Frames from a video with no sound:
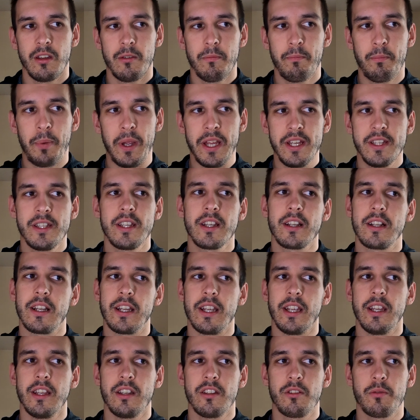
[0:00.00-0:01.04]

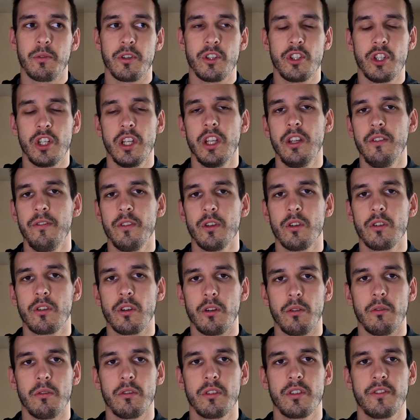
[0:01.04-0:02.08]
basically, to achieve your
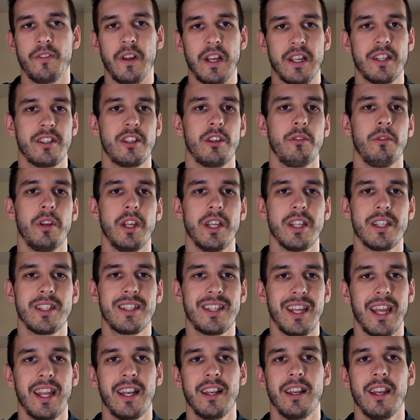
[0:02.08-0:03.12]
goals fast, you need a
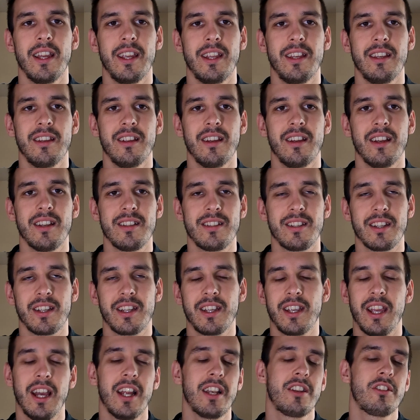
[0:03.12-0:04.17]
deadline and to
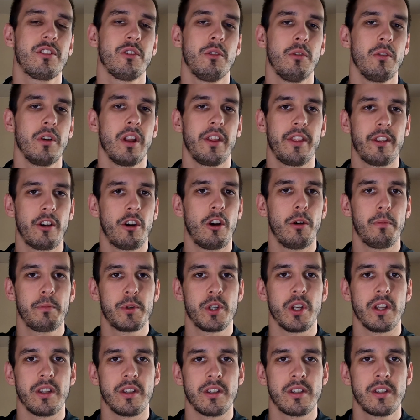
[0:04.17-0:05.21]
cut all other
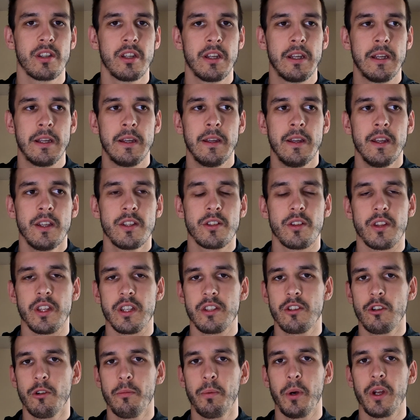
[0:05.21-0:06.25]
options. So there's
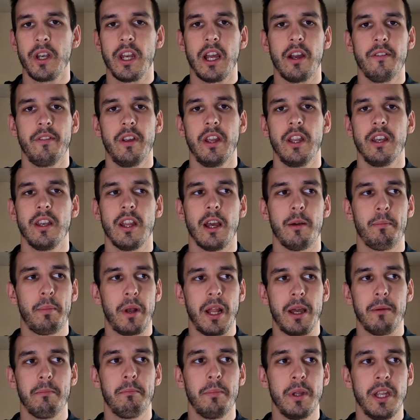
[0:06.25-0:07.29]
no point having a
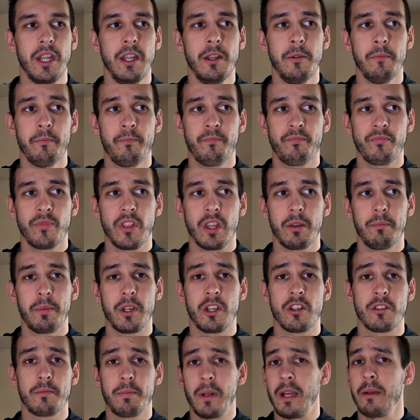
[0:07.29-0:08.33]
plan B,
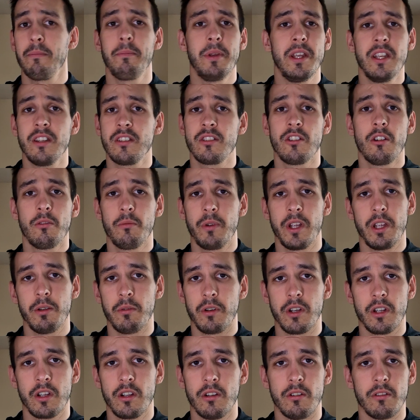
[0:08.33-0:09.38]
because plan B is not where you
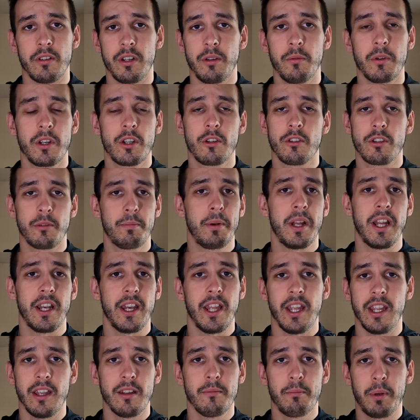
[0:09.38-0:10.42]
want to go. You want to go to plan
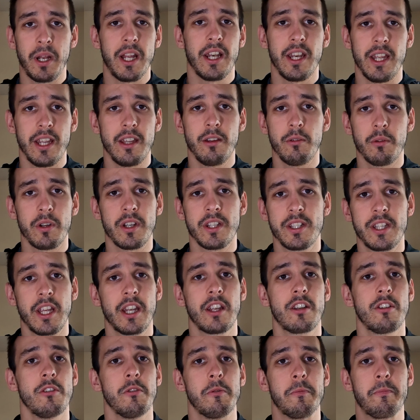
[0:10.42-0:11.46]
A, and plan A you want to stick
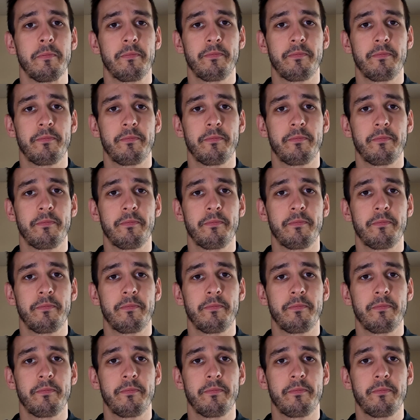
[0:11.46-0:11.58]
to.